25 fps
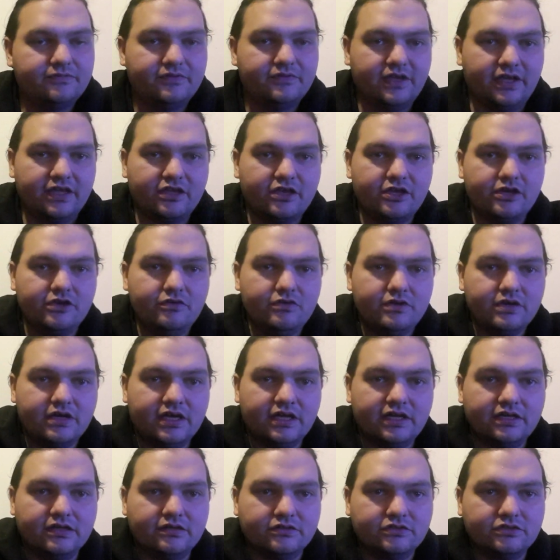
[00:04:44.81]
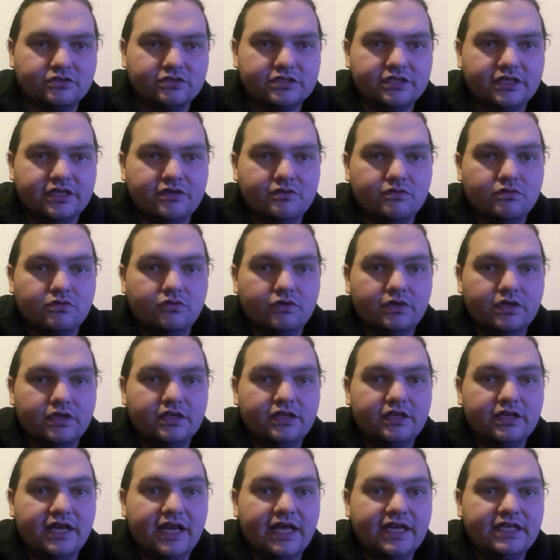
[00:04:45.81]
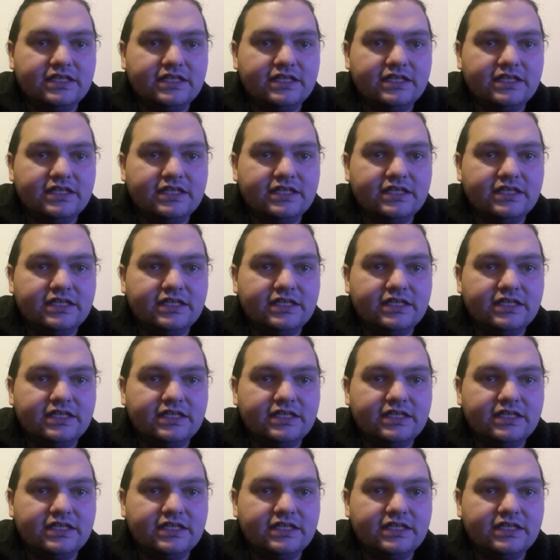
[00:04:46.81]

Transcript: Thank you, and I shall see you all later.